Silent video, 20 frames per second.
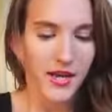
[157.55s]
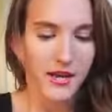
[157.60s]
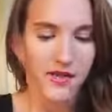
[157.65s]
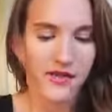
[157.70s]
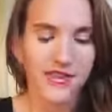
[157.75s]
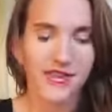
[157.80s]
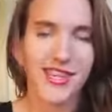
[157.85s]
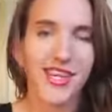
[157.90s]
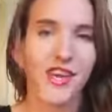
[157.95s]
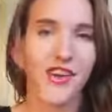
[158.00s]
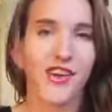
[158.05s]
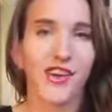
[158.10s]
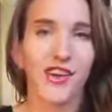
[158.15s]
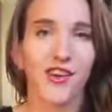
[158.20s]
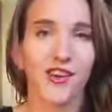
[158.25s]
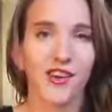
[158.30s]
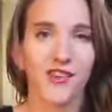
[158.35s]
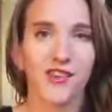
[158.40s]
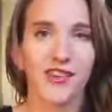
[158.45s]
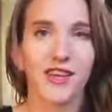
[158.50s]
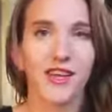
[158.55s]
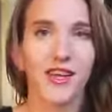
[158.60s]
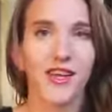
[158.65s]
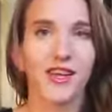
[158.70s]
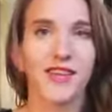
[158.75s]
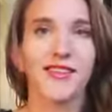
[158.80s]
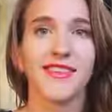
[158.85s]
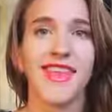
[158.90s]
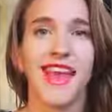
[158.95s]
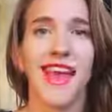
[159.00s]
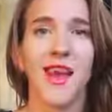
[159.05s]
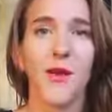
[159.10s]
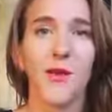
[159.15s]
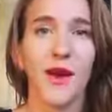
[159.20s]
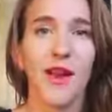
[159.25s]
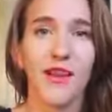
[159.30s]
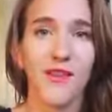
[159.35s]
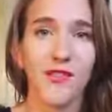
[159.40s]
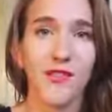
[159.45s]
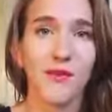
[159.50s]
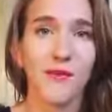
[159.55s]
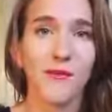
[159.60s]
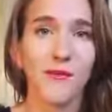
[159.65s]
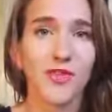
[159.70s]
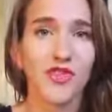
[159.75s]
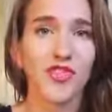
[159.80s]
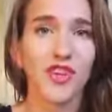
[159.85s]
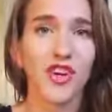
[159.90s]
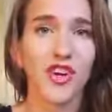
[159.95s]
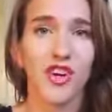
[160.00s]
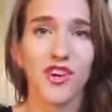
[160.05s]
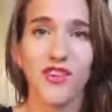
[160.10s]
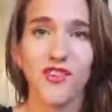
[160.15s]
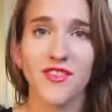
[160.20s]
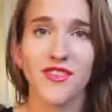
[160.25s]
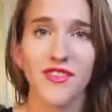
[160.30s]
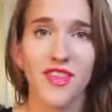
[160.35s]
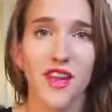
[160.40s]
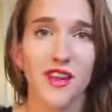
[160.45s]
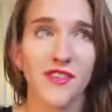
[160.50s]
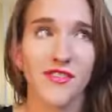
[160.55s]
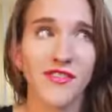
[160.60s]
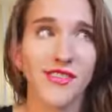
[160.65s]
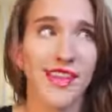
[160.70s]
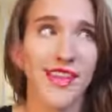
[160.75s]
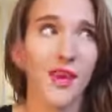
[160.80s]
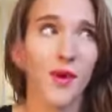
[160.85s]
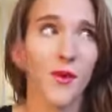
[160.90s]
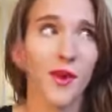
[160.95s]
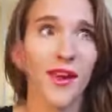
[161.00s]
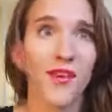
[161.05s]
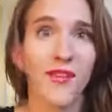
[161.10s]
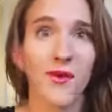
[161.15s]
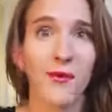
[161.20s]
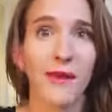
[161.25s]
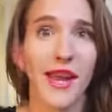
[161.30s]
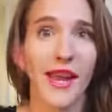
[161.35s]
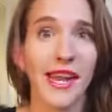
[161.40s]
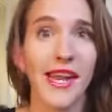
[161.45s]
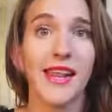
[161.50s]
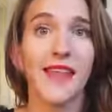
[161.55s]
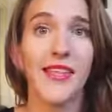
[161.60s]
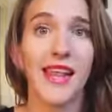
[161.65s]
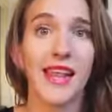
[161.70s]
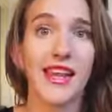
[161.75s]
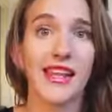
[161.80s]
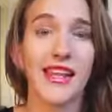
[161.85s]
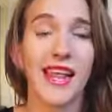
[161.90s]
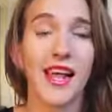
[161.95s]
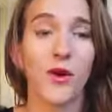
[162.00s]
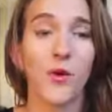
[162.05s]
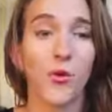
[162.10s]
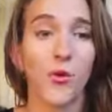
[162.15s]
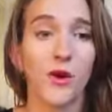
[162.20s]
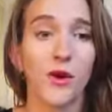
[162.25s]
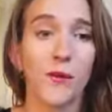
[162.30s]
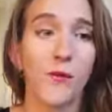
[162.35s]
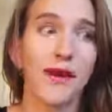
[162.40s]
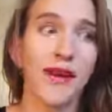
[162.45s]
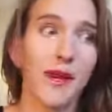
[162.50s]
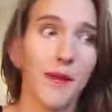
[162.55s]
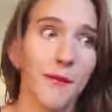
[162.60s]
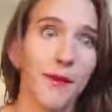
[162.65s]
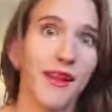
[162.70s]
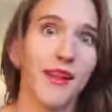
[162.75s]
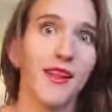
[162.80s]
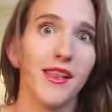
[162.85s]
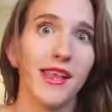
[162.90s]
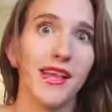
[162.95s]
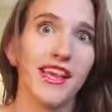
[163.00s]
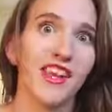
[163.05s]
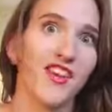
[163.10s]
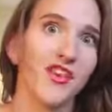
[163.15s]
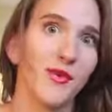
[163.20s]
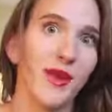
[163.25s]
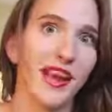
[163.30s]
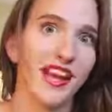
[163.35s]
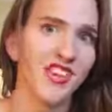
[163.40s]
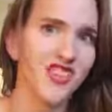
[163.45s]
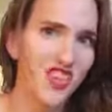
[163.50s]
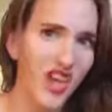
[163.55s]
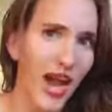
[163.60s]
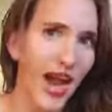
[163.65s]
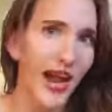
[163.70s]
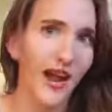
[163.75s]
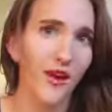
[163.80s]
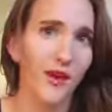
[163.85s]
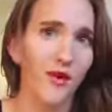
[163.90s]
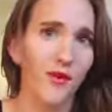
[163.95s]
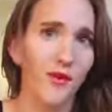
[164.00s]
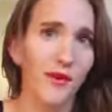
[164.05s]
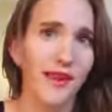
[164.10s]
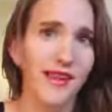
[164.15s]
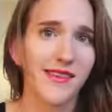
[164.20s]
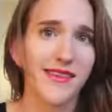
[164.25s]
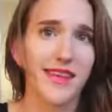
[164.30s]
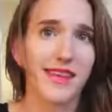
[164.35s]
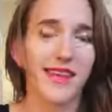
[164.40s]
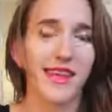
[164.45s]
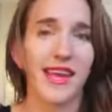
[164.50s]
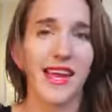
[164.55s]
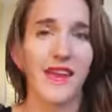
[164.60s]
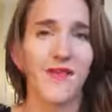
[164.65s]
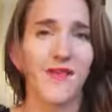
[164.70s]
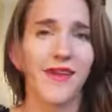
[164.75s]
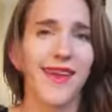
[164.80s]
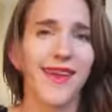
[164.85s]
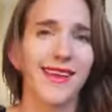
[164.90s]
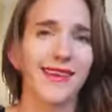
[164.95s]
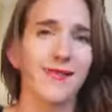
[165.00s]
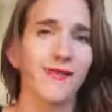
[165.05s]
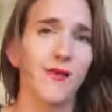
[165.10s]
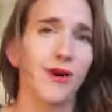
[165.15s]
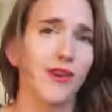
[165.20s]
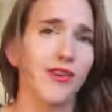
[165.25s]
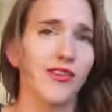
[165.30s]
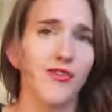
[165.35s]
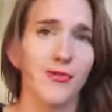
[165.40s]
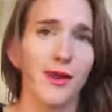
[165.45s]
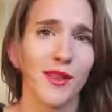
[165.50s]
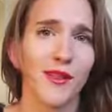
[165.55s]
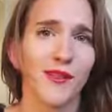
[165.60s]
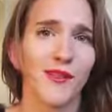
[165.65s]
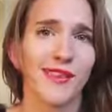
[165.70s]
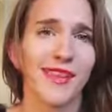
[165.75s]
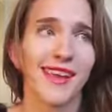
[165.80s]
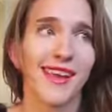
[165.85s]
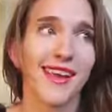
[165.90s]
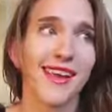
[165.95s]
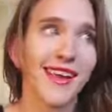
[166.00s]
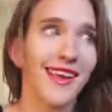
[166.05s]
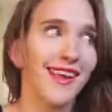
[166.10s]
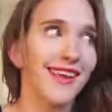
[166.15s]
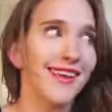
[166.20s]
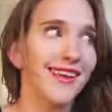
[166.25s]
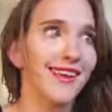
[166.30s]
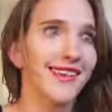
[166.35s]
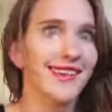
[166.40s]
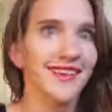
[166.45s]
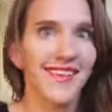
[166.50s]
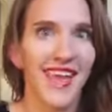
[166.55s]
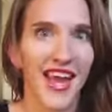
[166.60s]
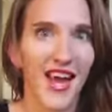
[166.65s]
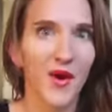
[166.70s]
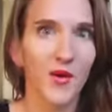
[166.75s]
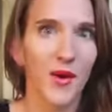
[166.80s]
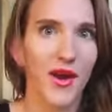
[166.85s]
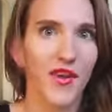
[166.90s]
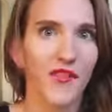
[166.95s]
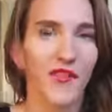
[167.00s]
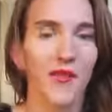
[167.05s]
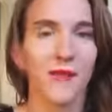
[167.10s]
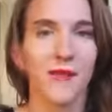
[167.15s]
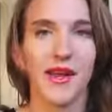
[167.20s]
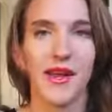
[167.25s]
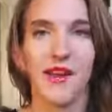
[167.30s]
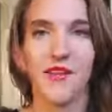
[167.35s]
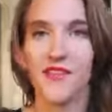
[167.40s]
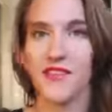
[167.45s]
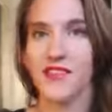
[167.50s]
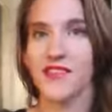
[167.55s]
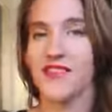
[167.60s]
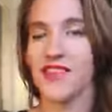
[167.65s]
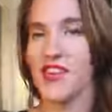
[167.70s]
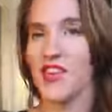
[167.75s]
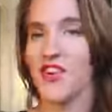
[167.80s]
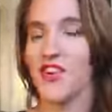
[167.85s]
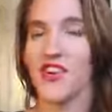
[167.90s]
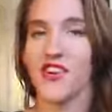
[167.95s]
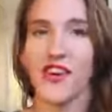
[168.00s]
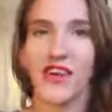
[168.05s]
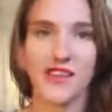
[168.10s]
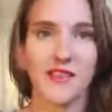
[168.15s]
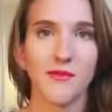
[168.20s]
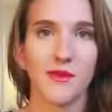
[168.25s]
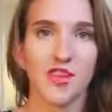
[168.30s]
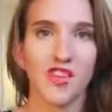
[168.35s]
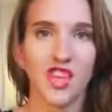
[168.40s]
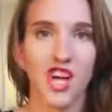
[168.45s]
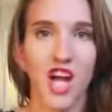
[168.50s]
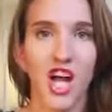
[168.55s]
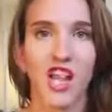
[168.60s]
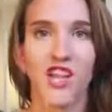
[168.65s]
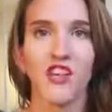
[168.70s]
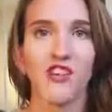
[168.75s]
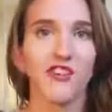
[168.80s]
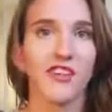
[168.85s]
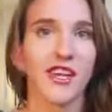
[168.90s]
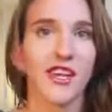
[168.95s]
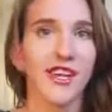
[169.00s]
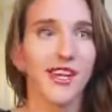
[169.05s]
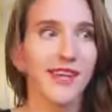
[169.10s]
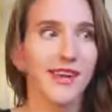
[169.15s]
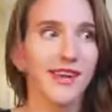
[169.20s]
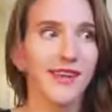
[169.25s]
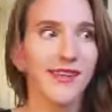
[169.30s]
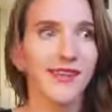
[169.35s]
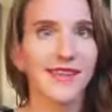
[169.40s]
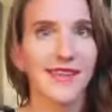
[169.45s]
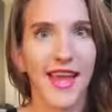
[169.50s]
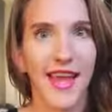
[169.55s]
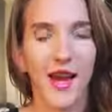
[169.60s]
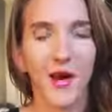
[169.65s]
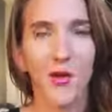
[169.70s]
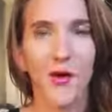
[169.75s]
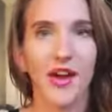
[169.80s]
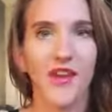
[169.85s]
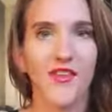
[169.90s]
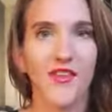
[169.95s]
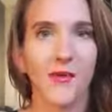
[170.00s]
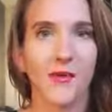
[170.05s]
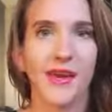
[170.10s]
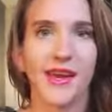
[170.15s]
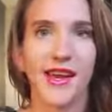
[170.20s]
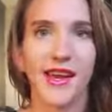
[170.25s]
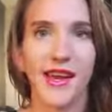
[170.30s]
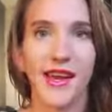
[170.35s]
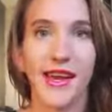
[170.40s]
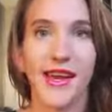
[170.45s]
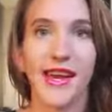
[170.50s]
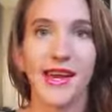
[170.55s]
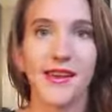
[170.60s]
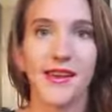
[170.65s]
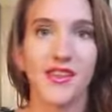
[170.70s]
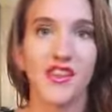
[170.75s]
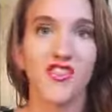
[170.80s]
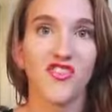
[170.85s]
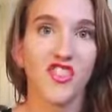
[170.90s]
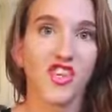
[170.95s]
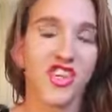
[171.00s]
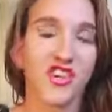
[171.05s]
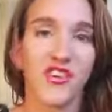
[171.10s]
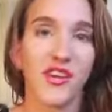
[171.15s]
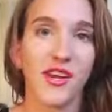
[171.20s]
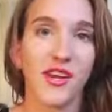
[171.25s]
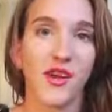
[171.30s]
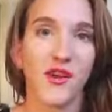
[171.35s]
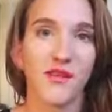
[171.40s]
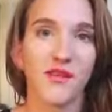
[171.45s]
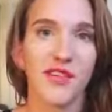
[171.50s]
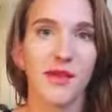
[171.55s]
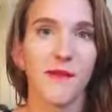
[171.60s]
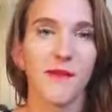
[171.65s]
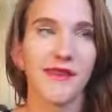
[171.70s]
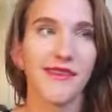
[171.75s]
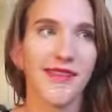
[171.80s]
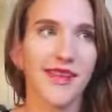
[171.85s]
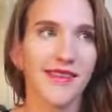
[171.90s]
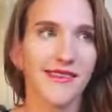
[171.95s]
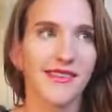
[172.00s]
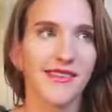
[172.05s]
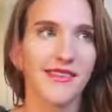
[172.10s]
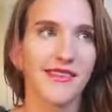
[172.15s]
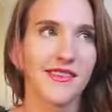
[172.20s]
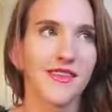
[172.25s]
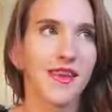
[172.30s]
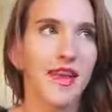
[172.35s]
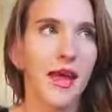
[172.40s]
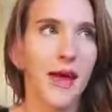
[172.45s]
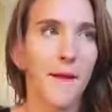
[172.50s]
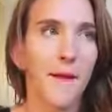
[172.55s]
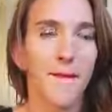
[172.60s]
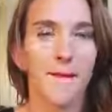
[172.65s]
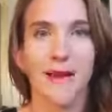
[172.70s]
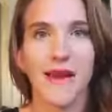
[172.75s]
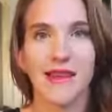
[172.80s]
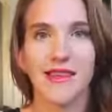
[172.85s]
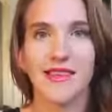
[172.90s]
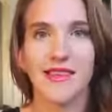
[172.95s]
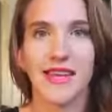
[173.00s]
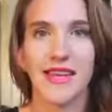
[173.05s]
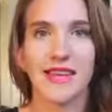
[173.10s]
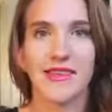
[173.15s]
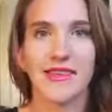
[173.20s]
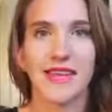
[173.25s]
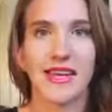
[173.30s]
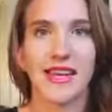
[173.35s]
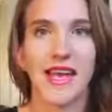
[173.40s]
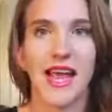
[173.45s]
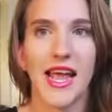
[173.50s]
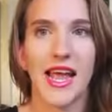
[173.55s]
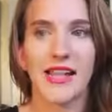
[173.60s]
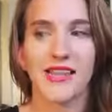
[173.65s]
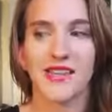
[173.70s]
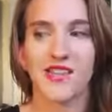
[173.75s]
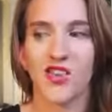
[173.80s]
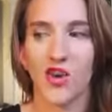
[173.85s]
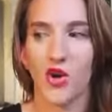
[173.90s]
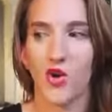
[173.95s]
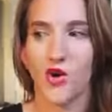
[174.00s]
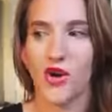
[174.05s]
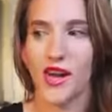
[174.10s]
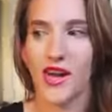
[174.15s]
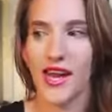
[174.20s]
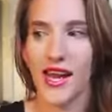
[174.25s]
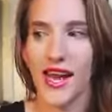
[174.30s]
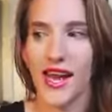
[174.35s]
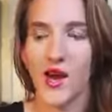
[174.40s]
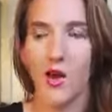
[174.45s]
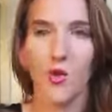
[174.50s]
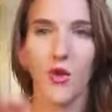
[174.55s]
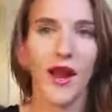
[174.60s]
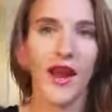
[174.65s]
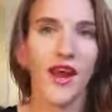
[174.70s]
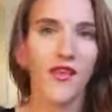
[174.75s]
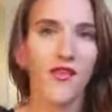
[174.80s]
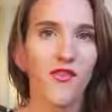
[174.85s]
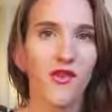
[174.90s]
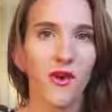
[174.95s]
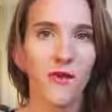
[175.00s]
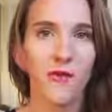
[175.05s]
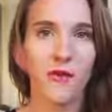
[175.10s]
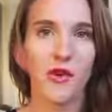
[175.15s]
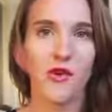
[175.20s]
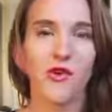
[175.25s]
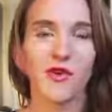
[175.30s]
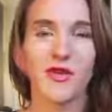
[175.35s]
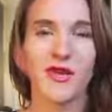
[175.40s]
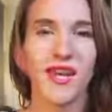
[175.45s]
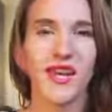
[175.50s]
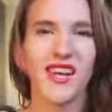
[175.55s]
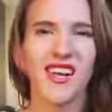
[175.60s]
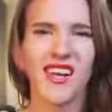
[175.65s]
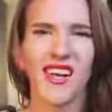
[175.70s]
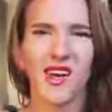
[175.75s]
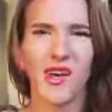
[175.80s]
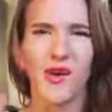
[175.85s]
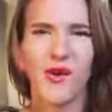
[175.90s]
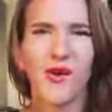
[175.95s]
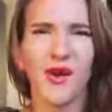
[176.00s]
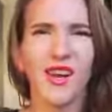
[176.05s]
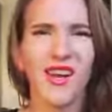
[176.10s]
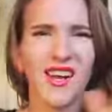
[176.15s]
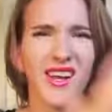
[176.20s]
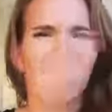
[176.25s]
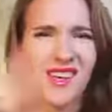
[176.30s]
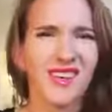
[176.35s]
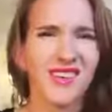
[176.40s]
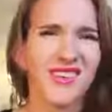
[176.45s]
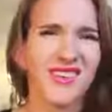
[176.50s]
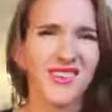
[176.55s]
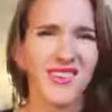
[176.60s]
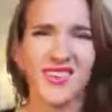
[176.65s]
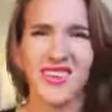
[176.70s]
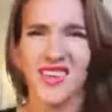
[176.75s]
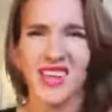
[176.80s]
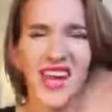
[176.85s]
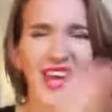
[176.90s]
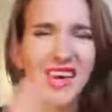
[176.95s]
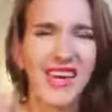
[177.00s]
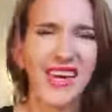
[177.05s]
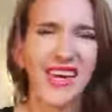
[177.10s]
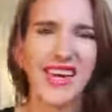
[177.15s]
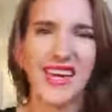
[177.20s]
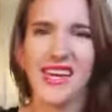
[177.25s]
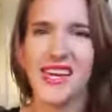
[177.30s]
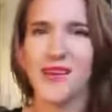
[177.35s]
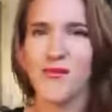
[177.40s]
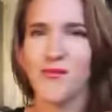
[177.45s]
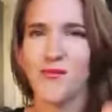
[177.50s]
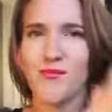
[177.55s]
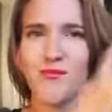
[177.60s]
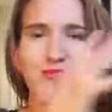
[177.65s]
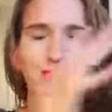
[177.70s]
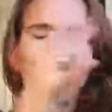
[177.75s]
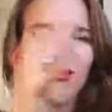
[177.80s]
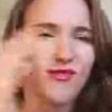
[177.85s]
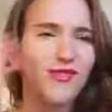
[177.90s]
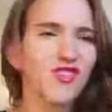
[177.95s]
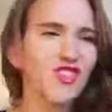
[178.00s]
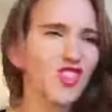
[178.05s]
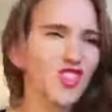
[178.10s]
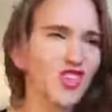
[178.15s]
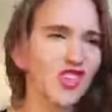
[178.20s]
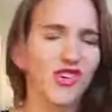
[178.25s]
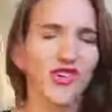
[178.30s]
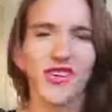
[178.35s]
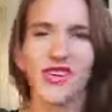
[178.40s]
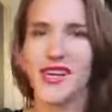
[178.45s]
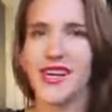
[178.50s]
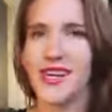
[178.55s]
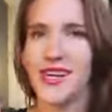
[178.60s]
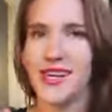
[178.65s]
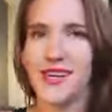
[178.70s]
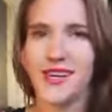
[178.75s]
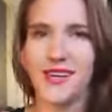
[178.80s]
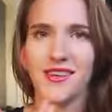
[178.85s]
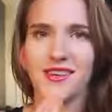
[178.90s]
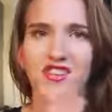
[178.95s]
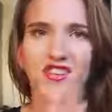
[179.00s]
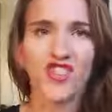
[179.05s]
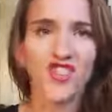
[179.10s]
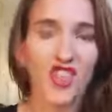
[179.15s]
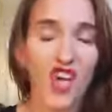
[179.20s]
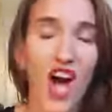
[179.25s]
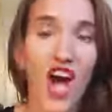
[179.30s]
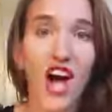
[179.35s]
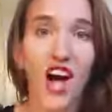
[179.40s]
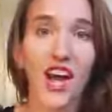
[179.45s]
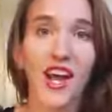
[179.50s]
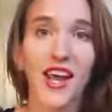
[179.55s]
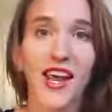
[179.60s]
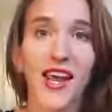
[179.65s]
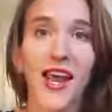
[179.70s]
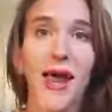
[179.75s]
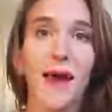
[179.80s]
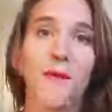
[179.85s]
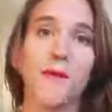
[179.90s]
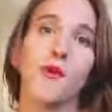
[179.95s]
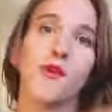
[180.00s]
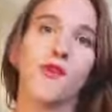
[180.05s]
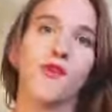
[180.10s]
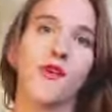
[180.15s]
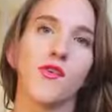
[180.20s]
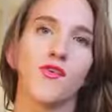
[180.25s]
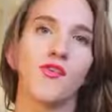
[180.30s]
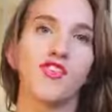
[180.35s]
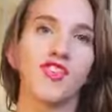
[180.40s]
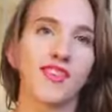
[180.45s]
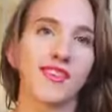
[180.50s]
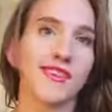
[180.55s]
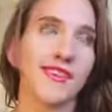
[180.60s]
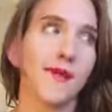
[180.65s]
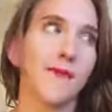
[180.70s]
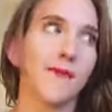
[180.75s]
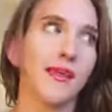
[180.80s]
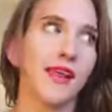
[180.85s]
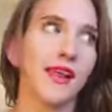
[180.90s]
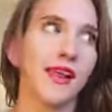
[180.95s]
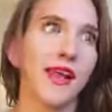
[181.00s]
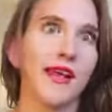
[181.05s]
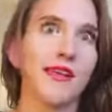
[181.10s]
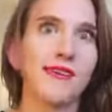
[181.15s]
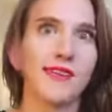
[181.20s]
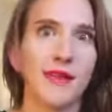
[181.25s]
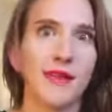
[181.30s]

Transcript: Cereals. Stay away from sugar stuff. Stay away from anything that would be appealing to a child, basically. If it has marshmallows in it, stay away from it. If the cereal has a bunch of colors, stay away from it. Eat Cheerios. I mean, that's as basic as it gets. So get away from those, you know, yucky, sugary junk and move over to something as